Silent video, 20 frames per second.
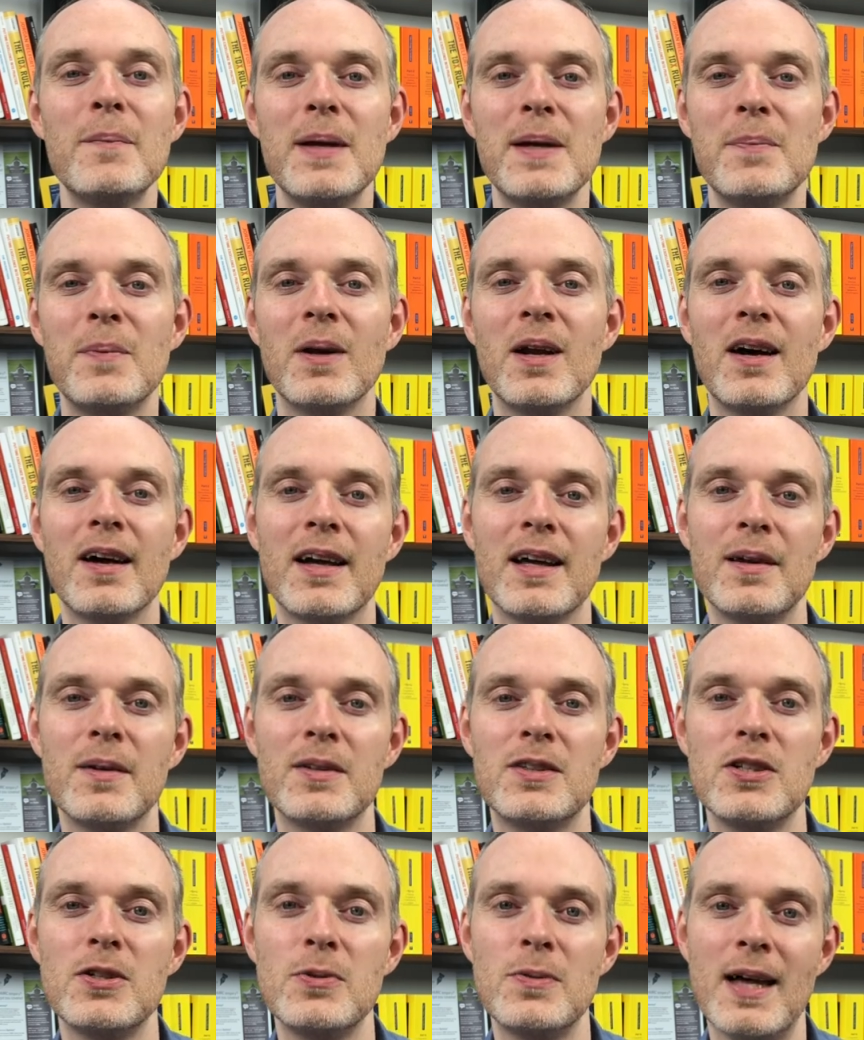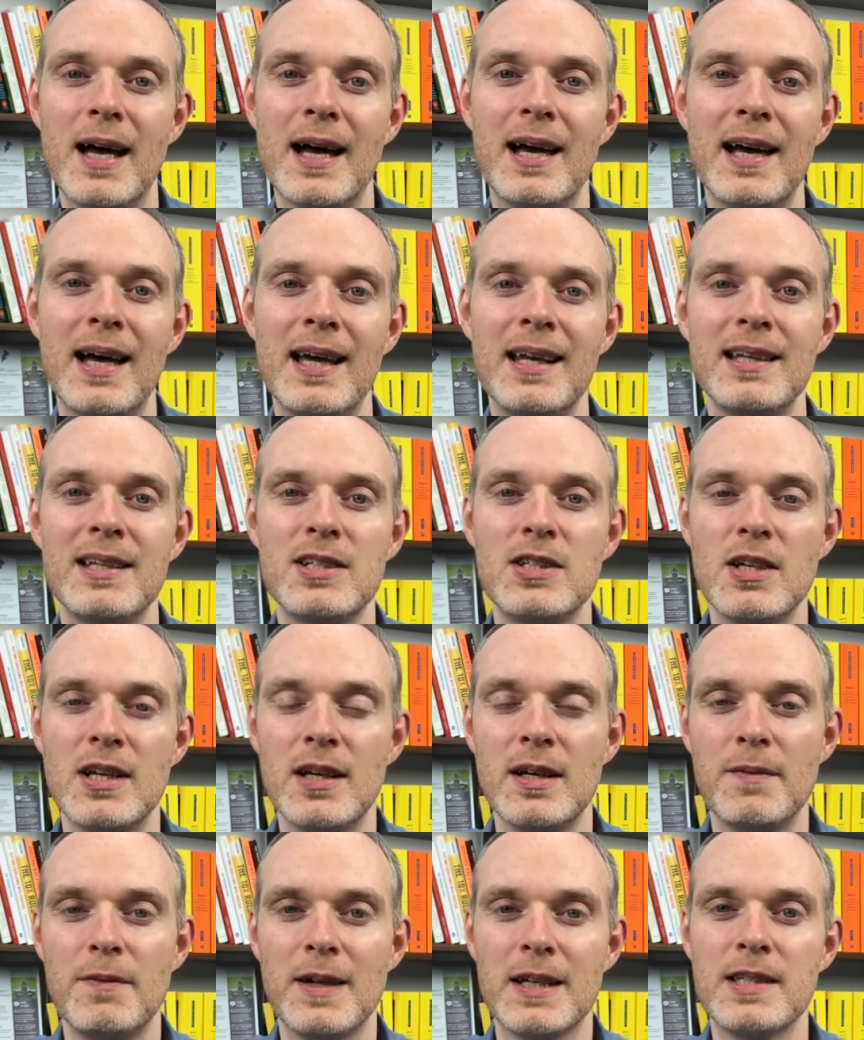people are gonna do that and
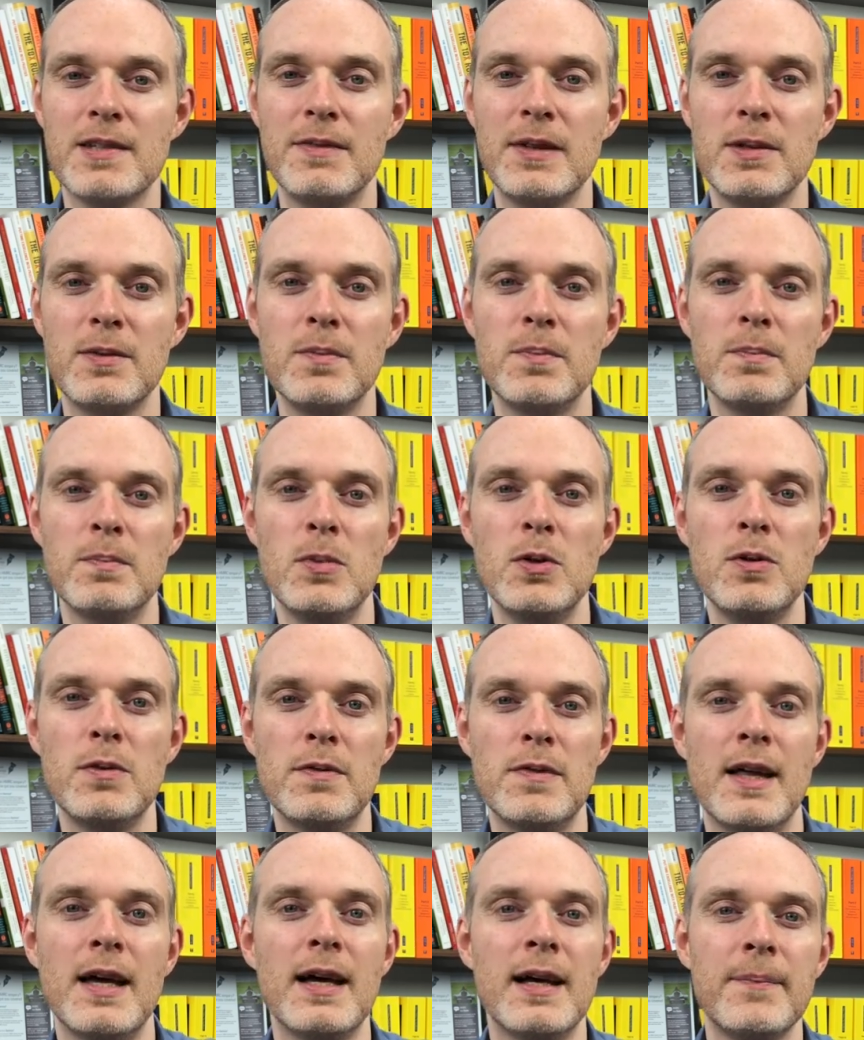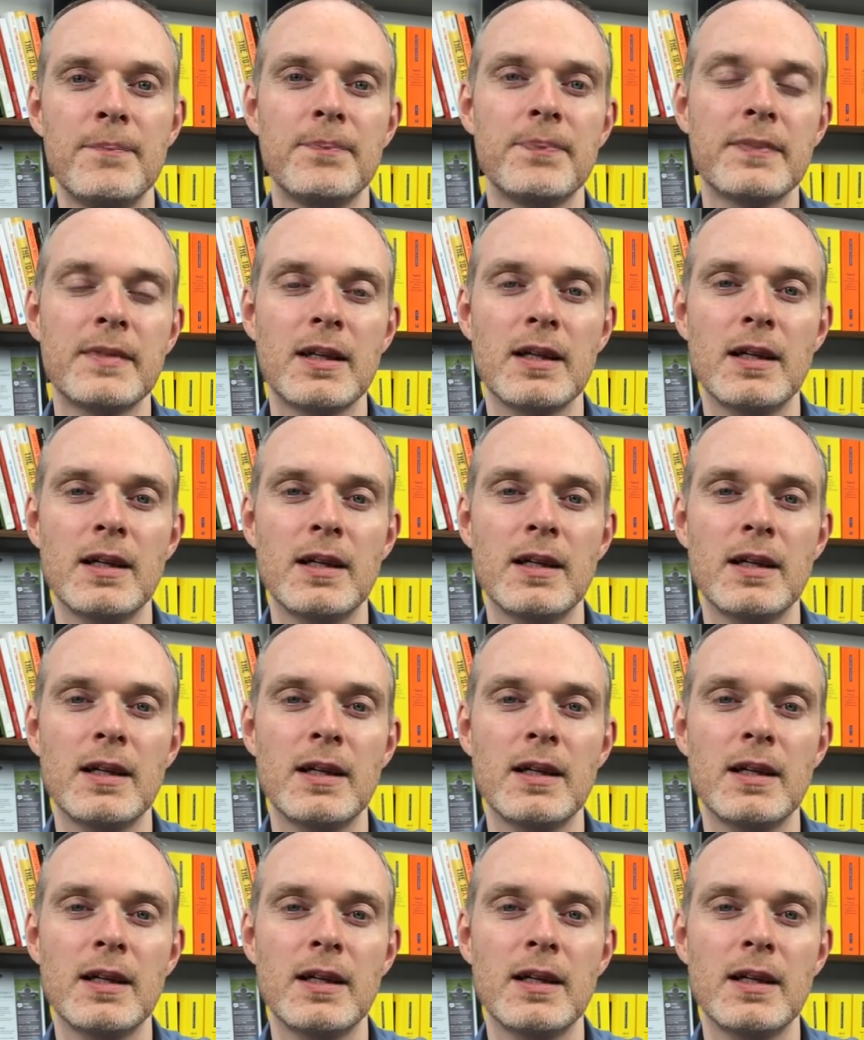effectively move their